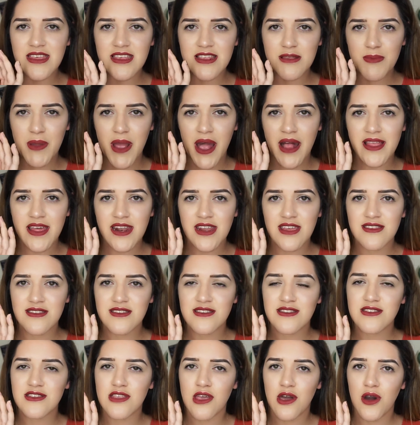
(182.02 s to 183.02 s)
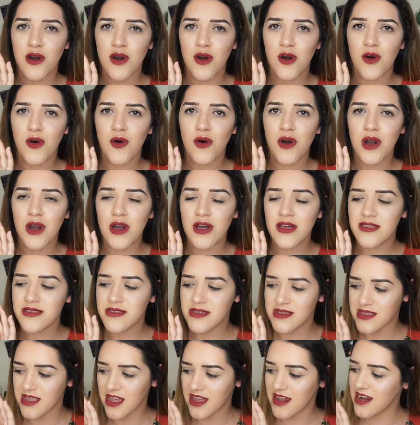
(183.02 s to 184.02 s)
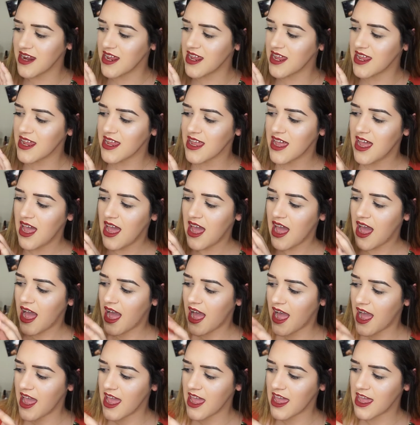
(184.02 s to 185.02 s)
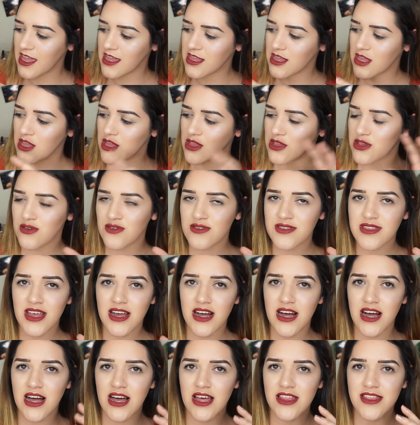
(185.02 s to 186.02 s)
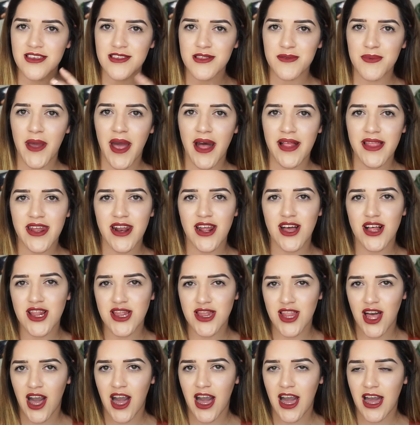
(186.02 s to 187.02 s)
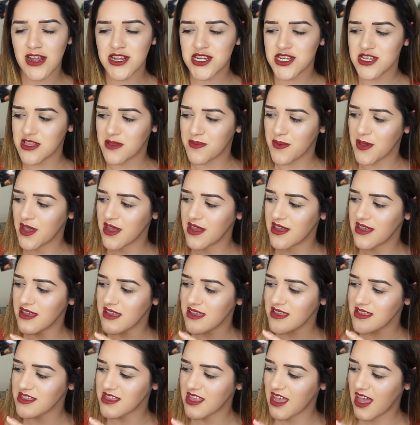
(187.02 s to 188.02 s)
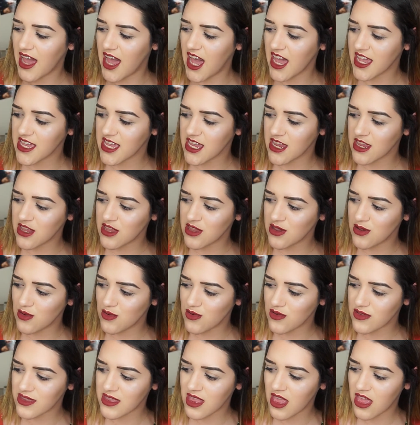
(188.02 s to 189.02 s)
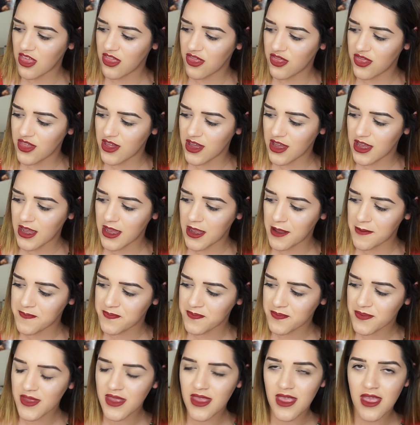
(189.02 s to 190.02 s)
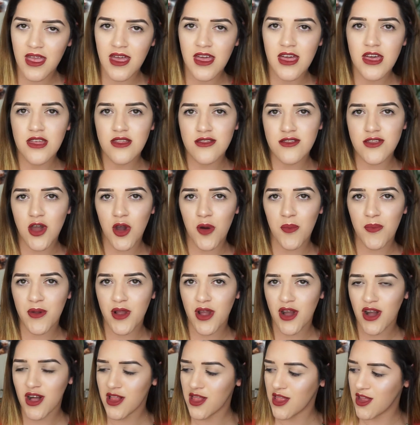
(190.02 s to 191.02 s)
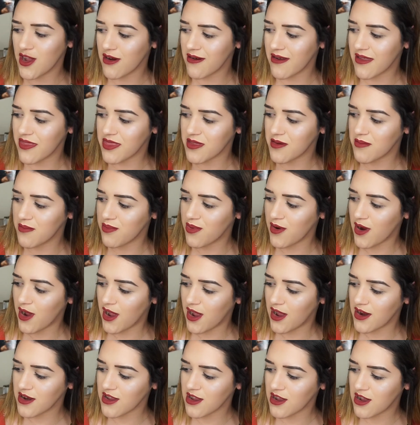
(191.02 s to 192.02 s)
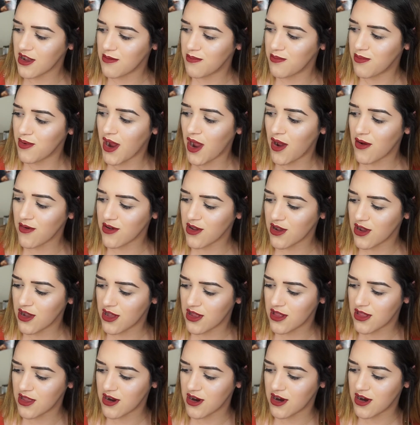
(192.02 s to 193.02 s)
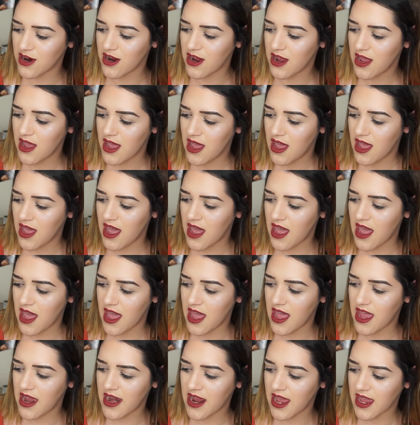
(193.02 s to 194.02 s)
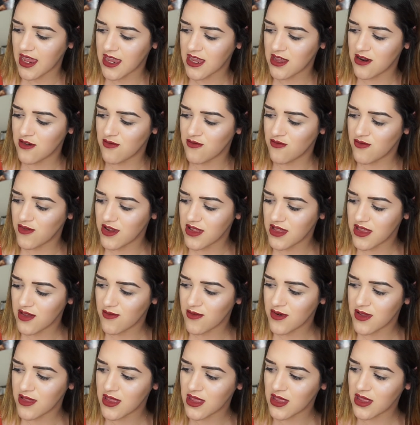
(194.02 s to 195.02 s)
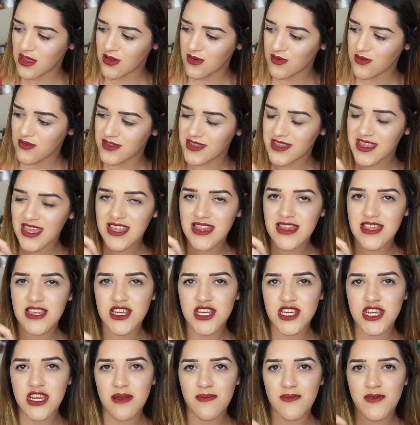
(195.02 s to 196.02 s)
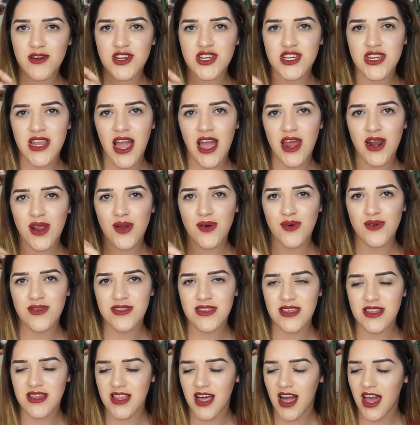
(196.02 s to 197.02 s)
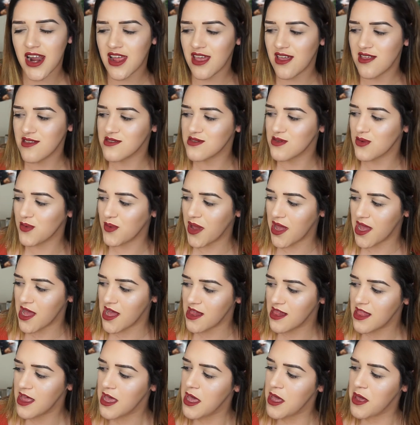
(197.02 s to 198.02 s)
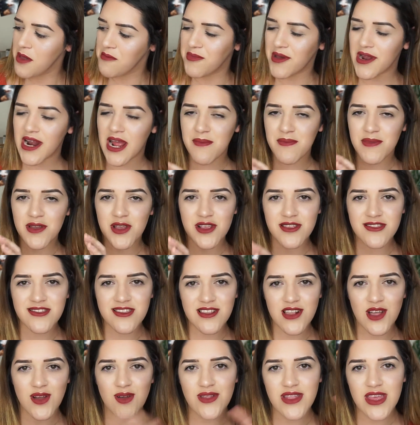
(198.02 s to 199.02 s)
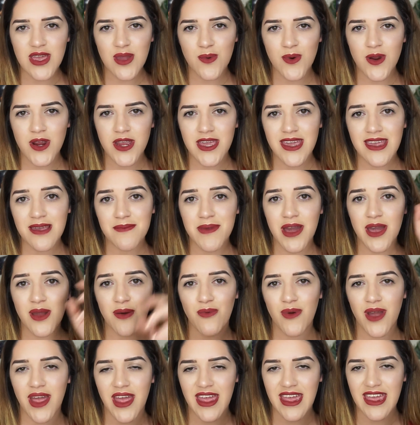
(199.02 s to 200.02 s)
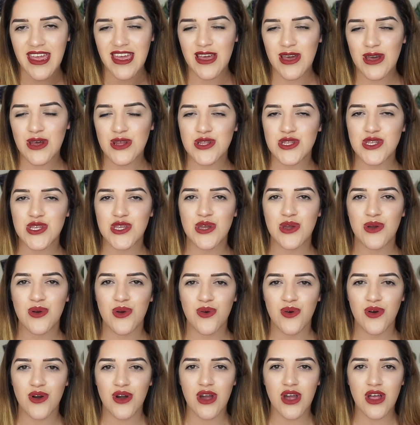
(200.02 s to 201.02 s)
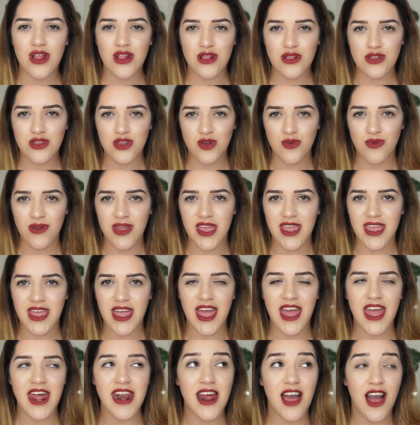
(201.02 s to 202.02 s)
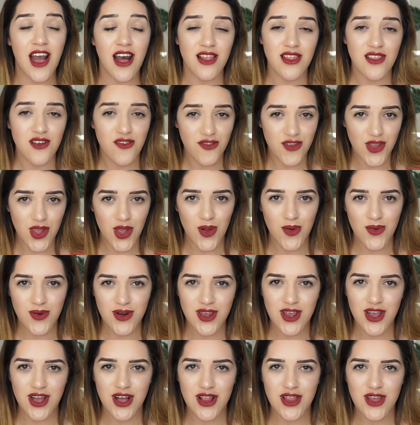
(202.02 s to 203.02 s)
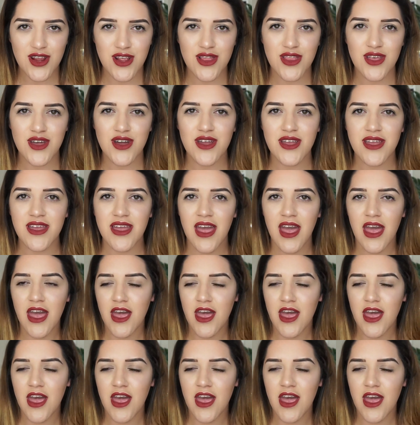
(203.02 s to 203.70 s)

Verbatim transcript: this palette is so stunning. I use this palette a lot just because I can use the taupe color and the brown brown color and I can really really use like the shimmer shadows a lot as well but I'm slowly working my way to doing an olive toned color look